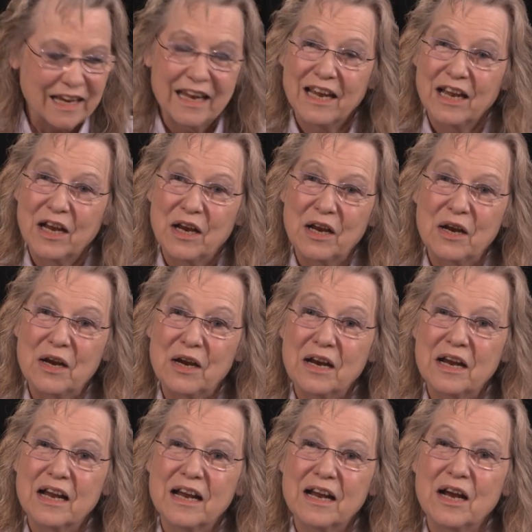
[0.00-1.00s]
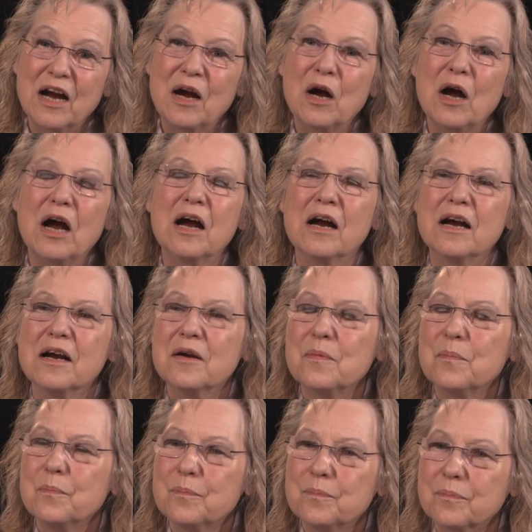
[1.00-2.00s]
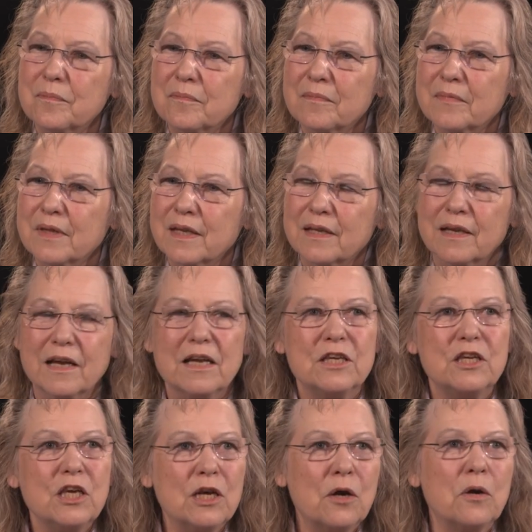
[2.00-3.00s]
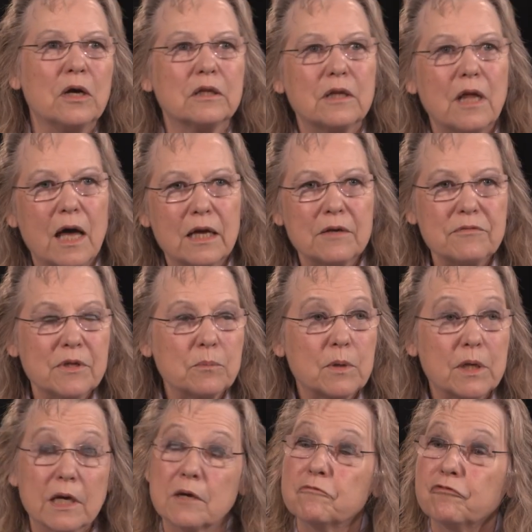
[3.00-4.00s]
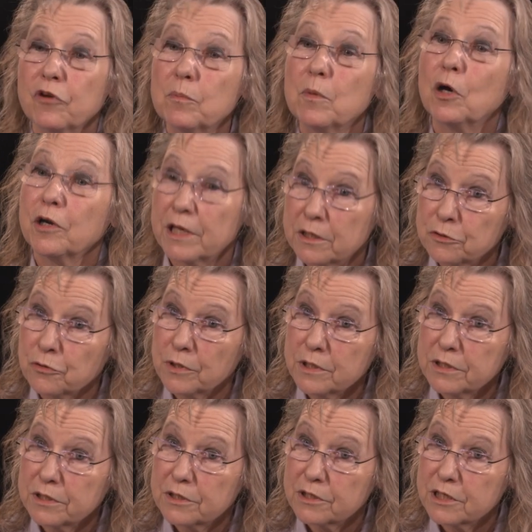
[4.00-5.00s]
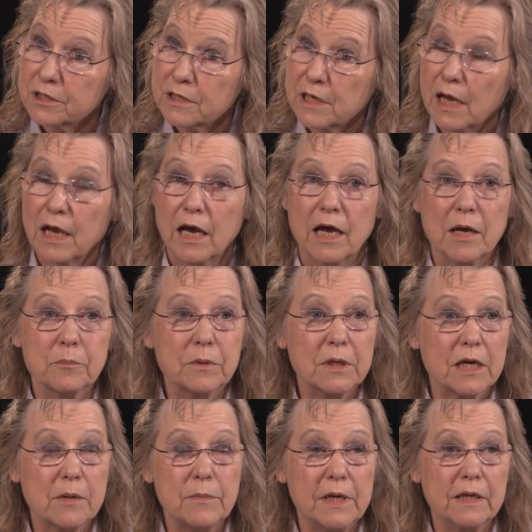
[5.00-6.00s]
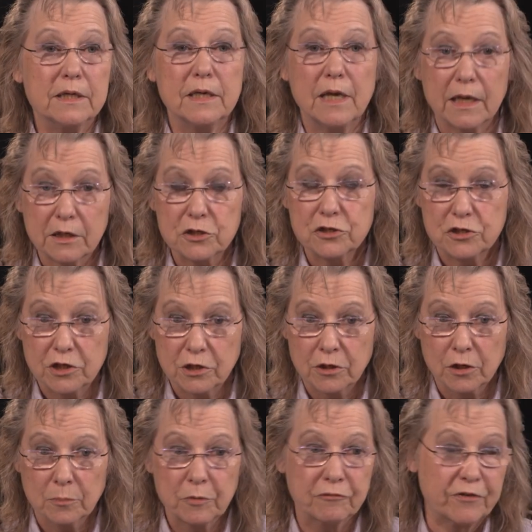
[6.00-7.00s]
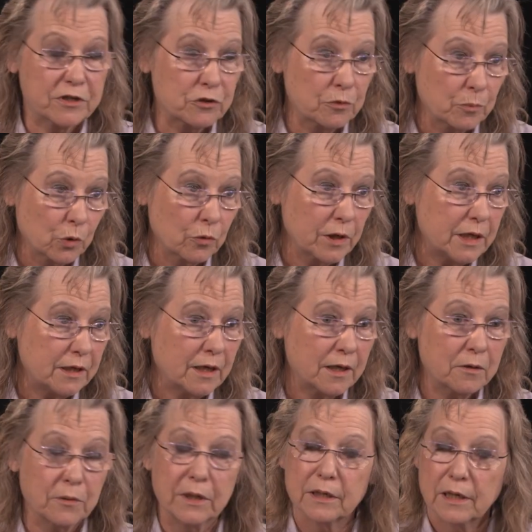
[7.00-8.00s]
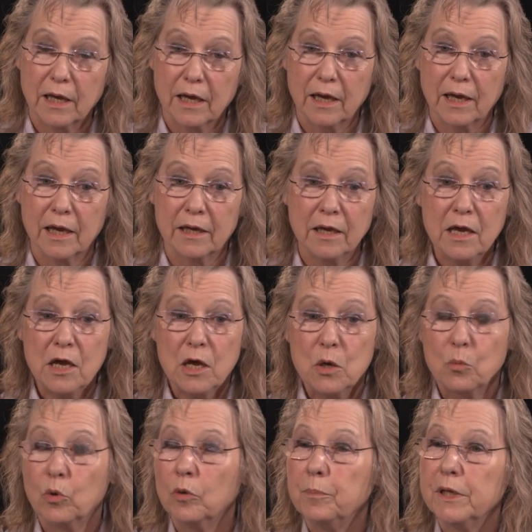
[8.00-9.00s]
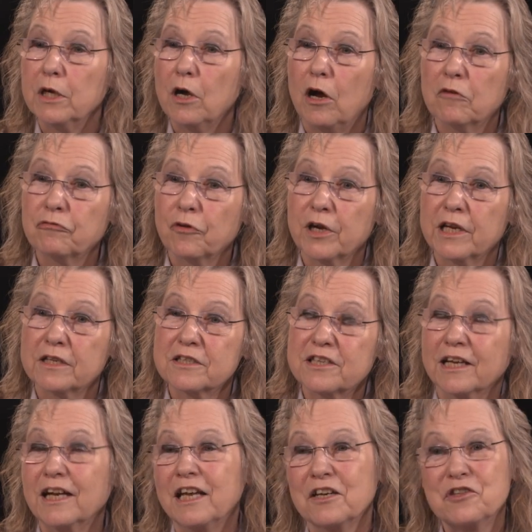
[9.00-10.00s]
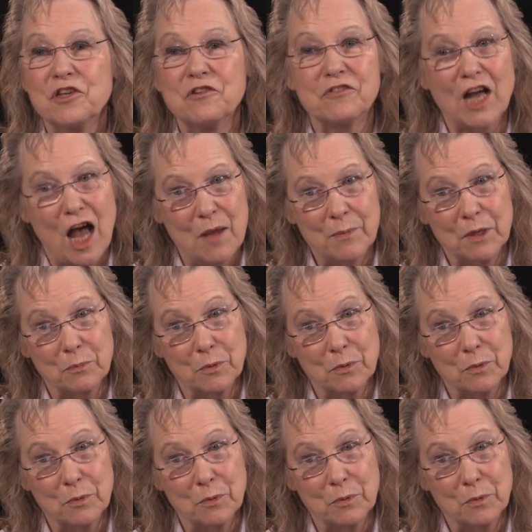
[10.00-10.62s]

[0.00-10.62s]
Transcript: what are some other like? Where do the ideas come from? You know, a lot of them come from our interests. Um, coming next year, Professor Marino and I will be offering psychology of comic